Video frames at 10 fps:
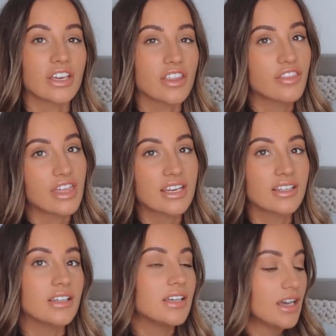like a
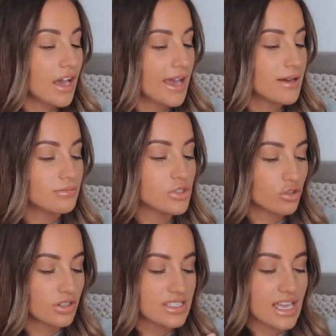thin
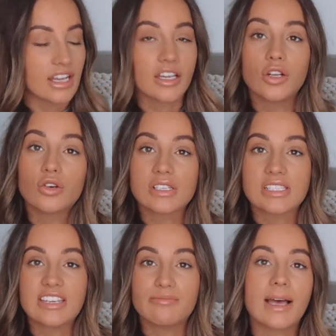jogger set, like a long
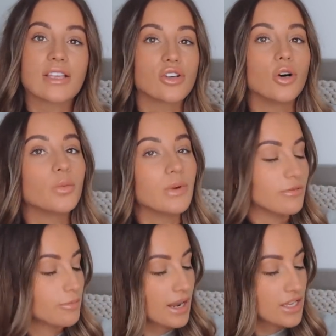sleeve black top
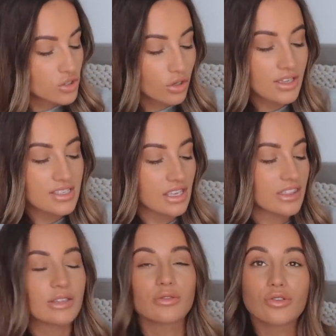with black joggers. I
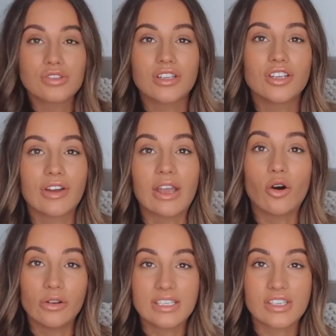think it would also look great
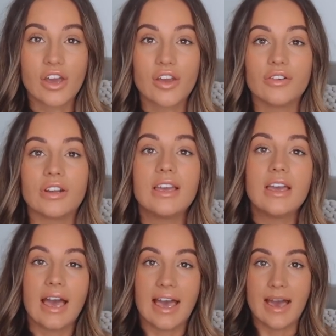on its own,
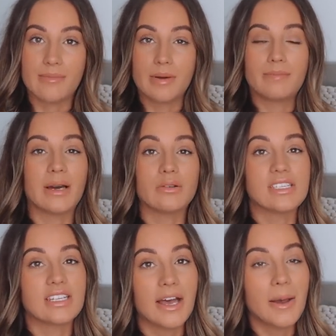
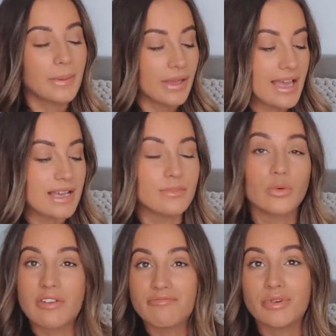belted up
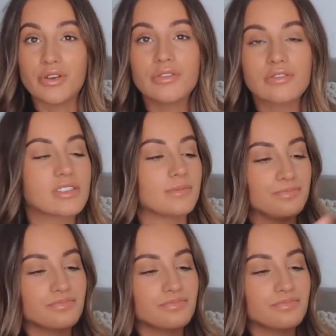with boots.